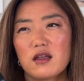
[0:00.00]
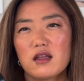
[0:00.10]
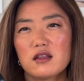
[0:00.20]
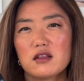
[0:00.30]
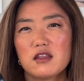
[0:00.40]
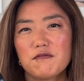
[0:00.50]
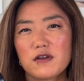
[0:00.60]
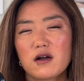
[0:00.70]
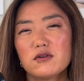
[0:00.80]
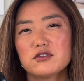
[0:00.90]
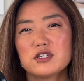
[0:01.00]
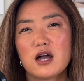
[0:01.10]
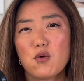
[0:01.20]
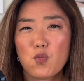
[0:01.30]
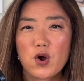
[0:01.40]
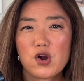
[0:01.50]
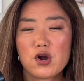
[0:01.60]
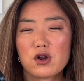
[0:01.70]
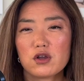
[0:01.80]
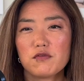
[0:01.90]
the difficulty at
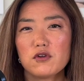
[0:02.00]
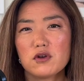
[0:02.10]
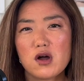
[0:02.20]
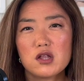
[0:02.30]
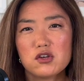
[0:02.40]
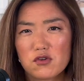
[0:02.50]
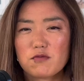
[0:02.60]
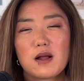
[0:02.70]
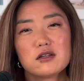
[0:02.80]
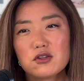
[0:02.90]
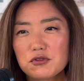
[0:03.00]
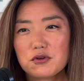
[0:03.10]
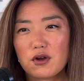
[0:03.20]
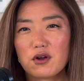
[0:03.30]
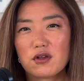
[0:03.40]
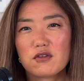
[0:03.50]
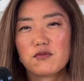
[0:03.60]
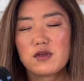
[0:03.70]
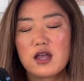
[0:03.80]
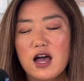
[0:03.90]
work if you're not nurse practitioner, because
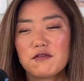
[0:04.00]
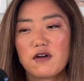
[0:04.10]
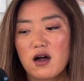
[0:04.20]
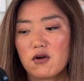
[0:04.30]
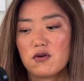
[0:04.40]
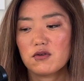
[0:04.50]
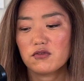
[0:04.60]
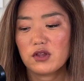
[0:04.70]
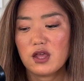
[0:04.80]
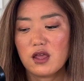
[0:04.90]
we have our own,